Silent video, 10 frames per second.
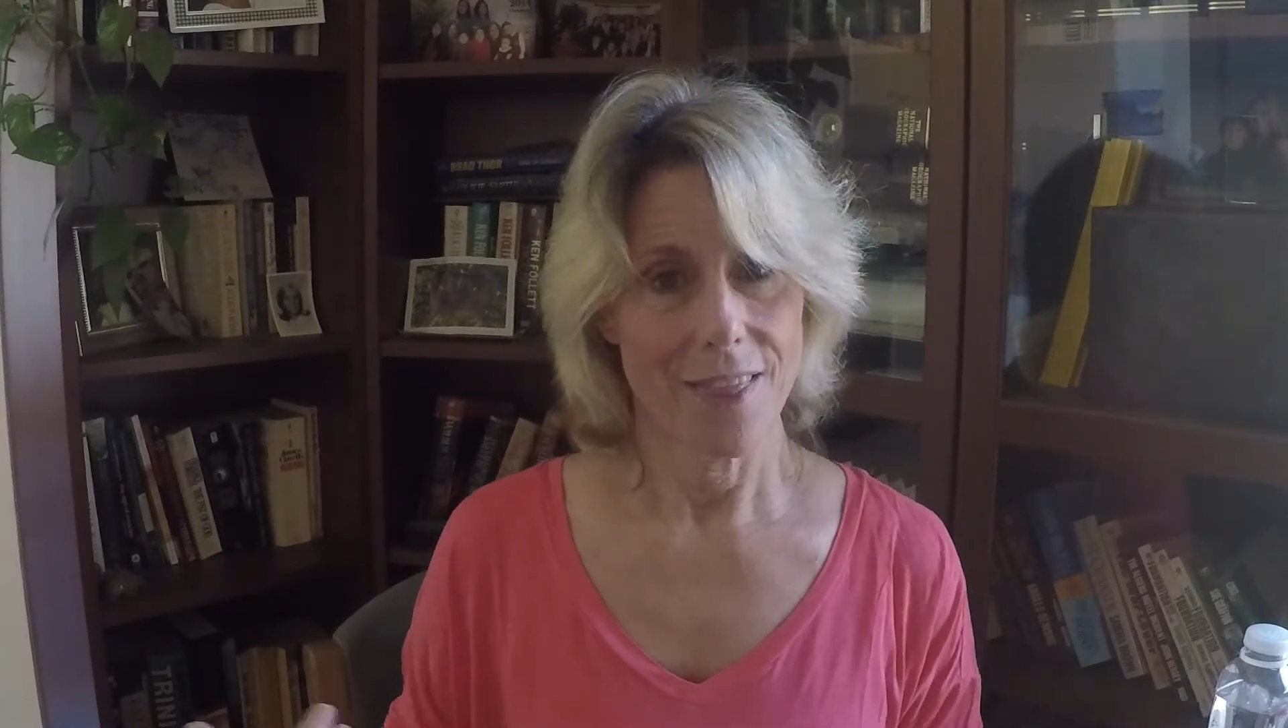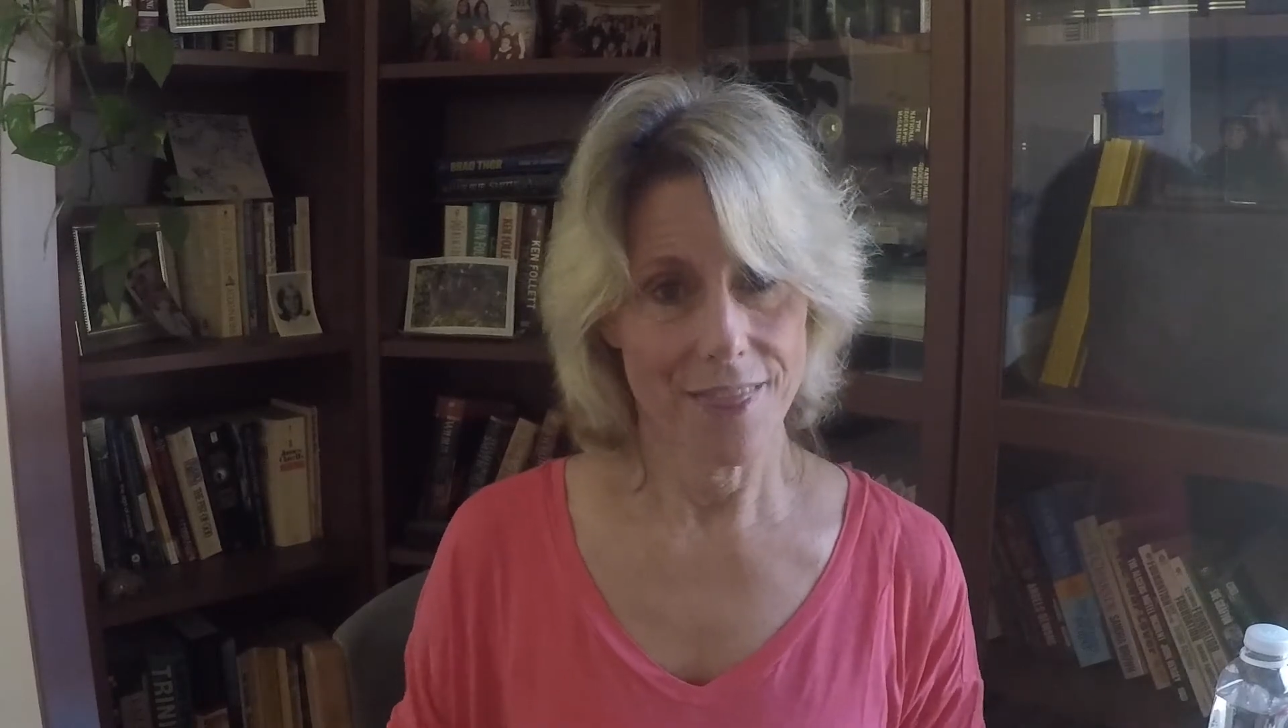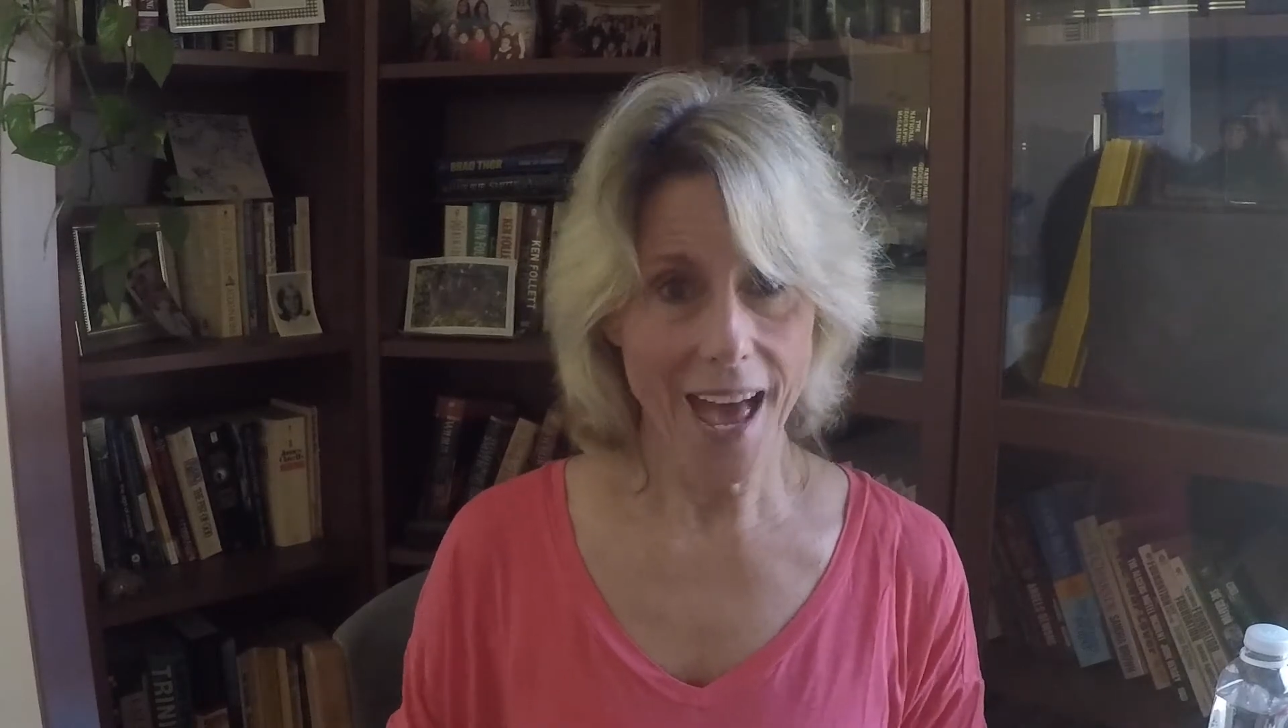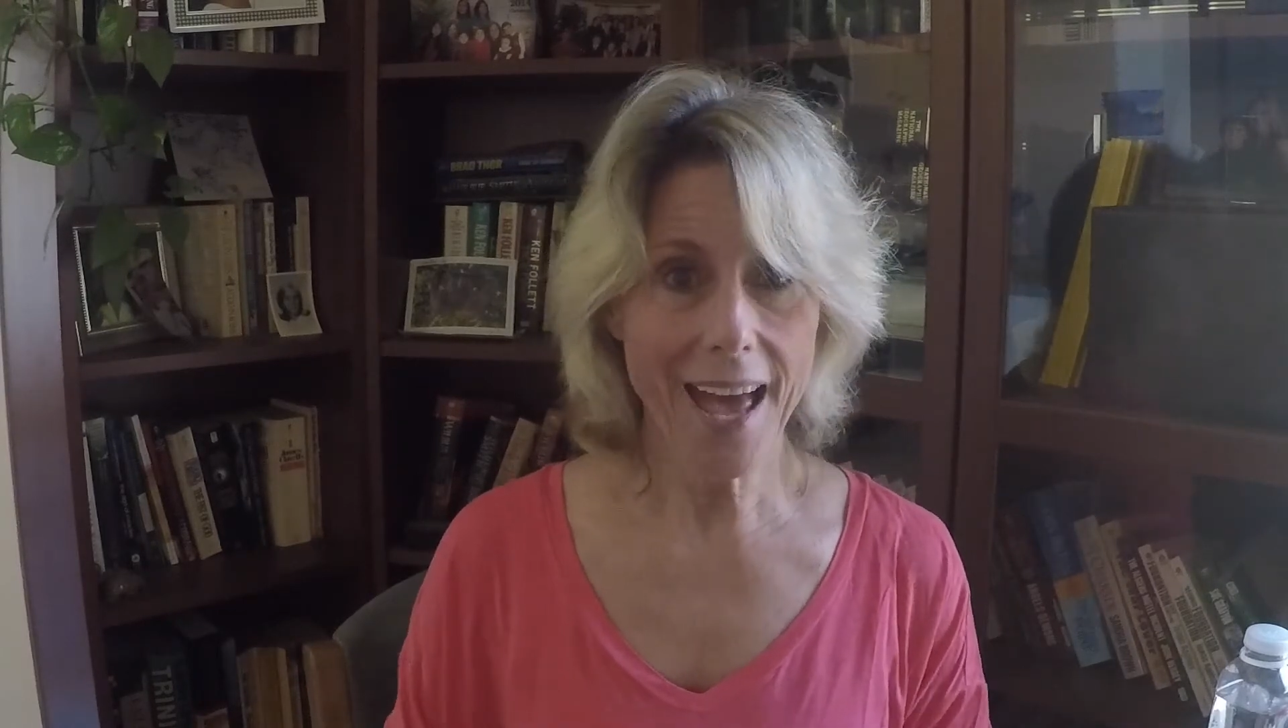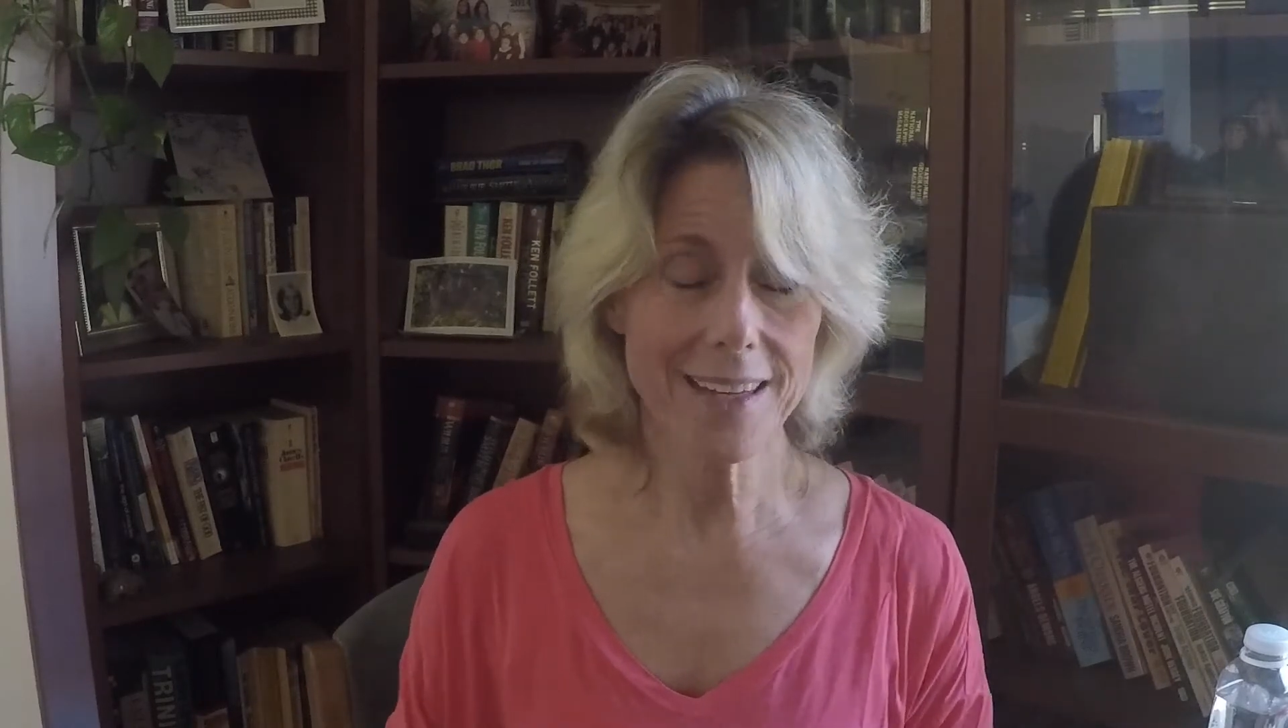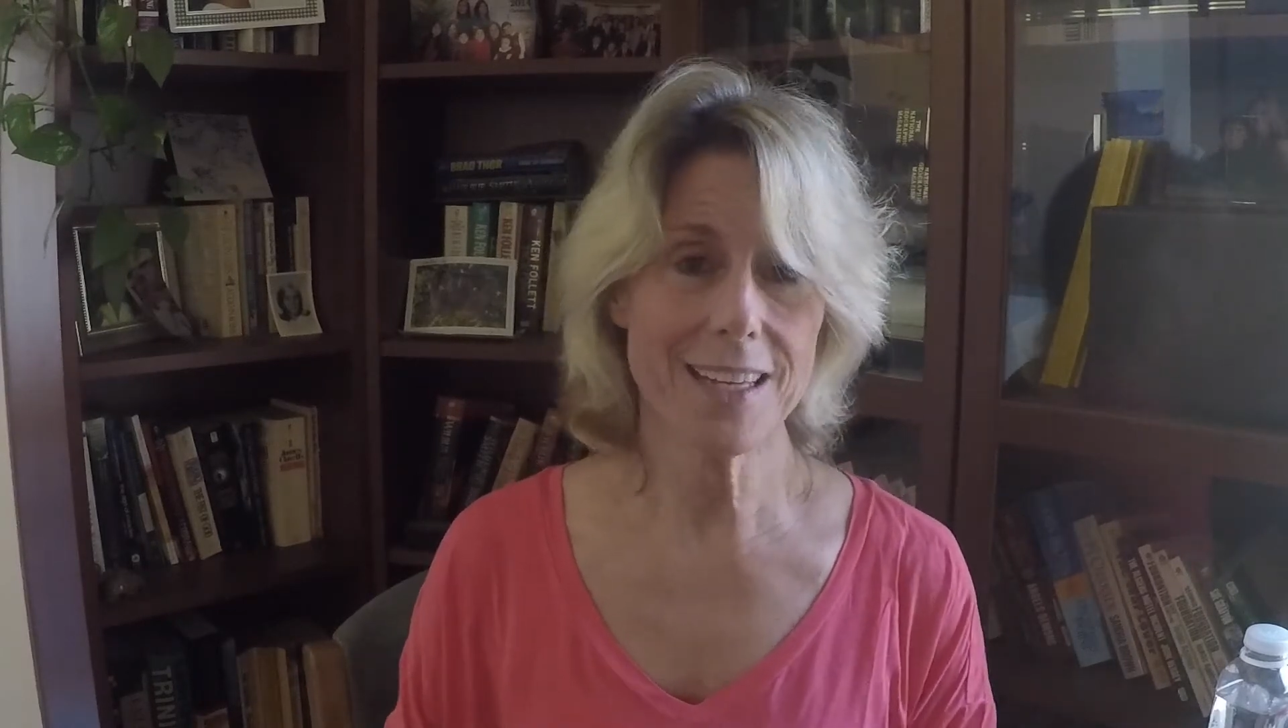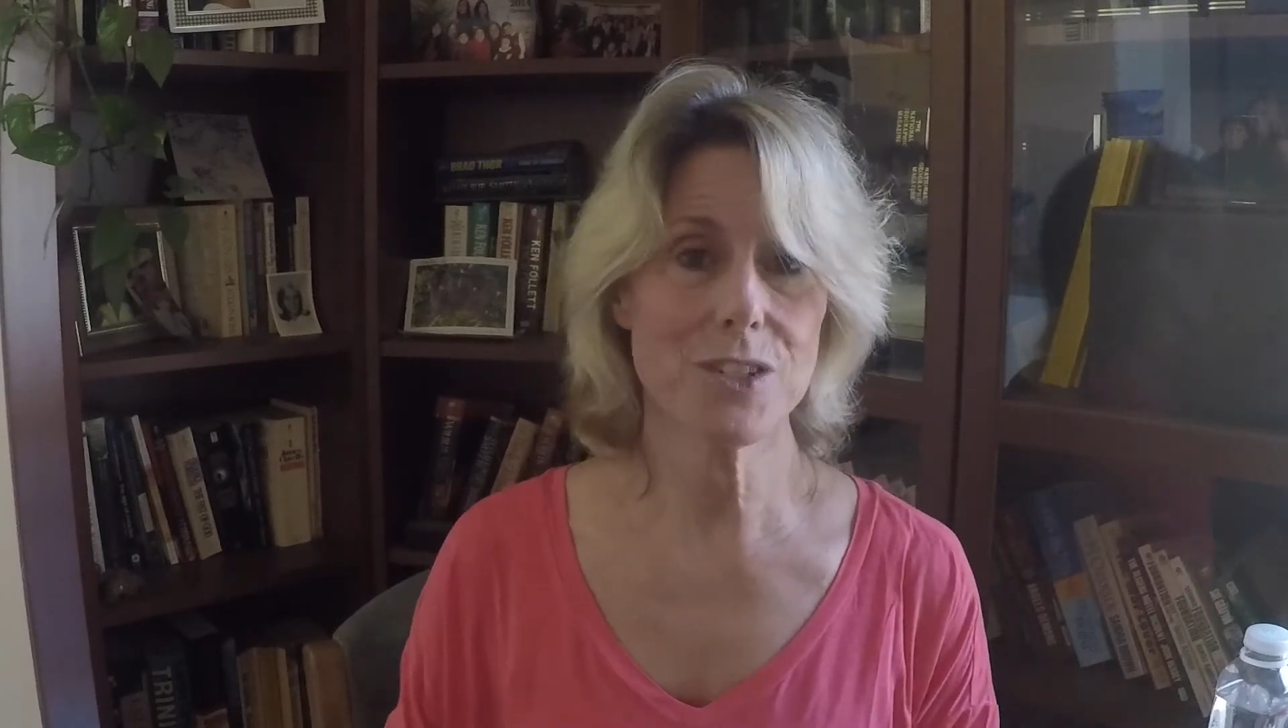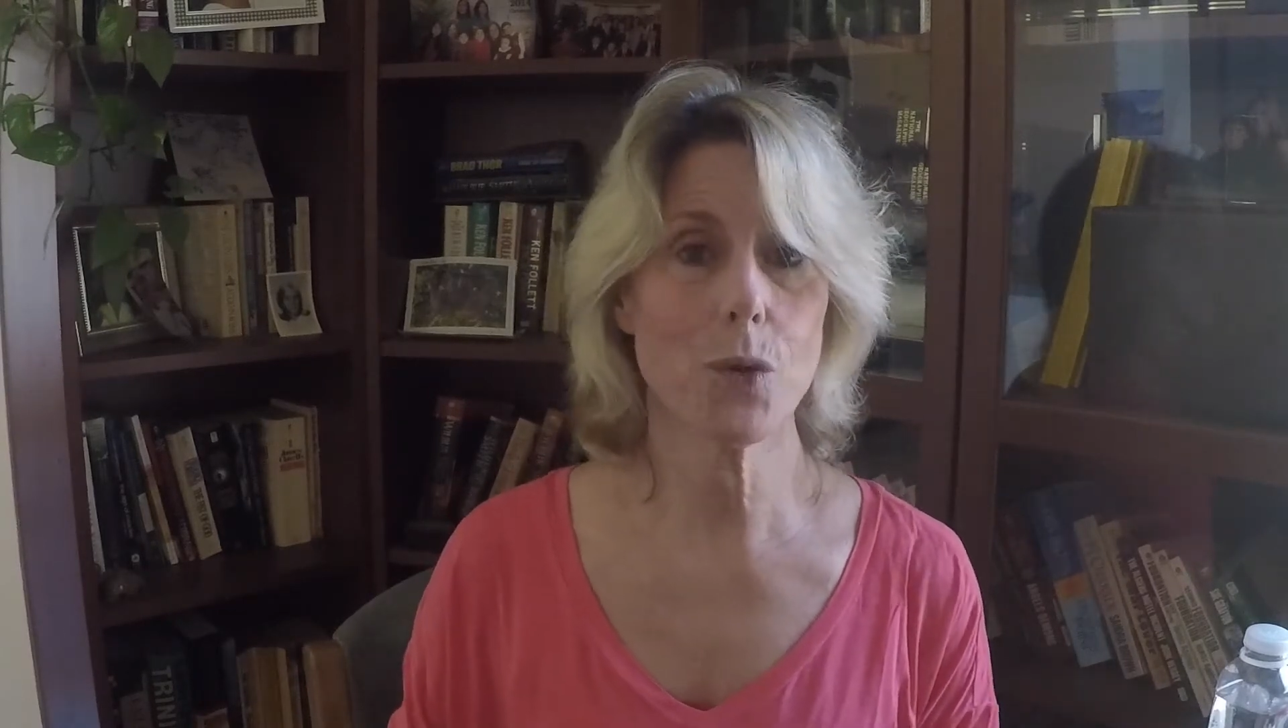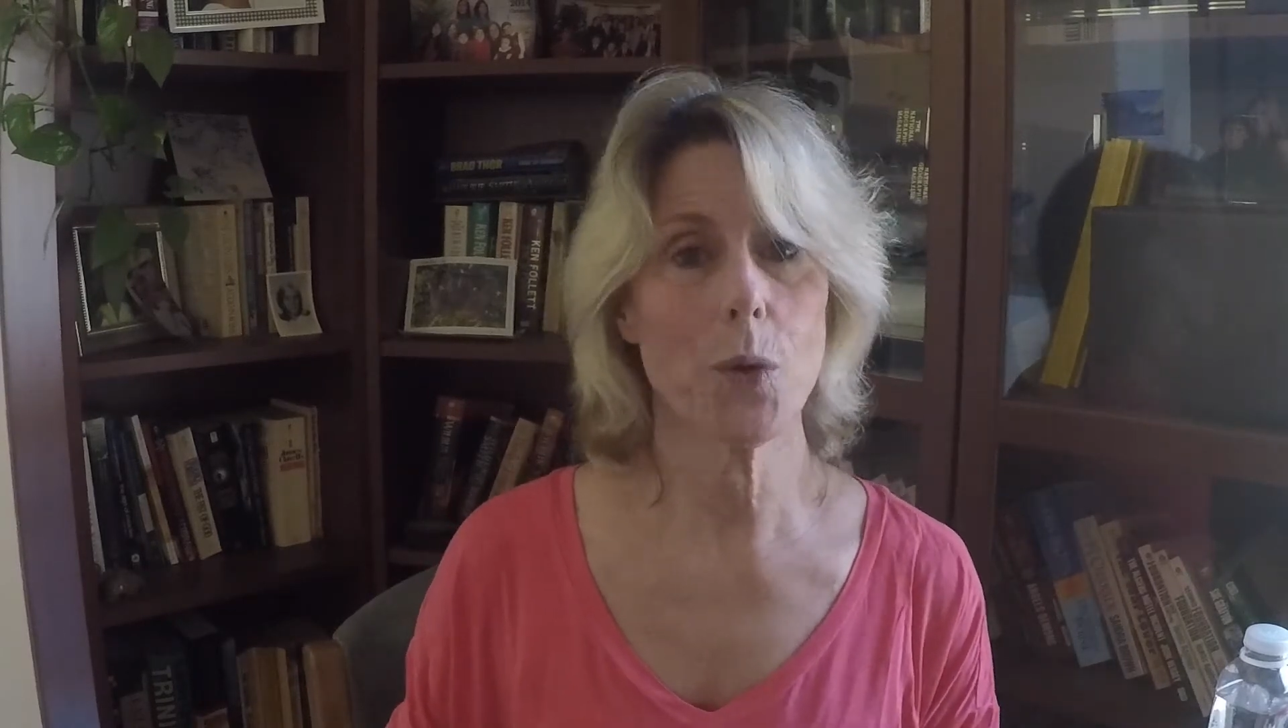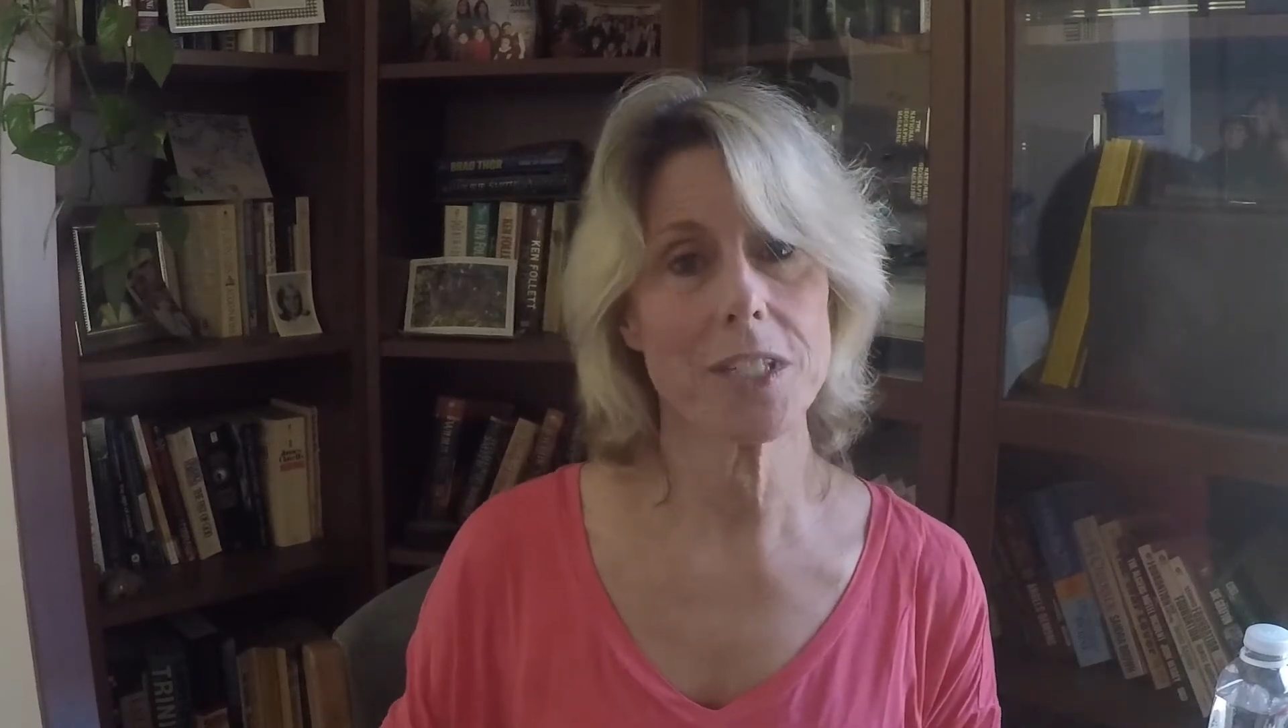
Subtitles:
that is going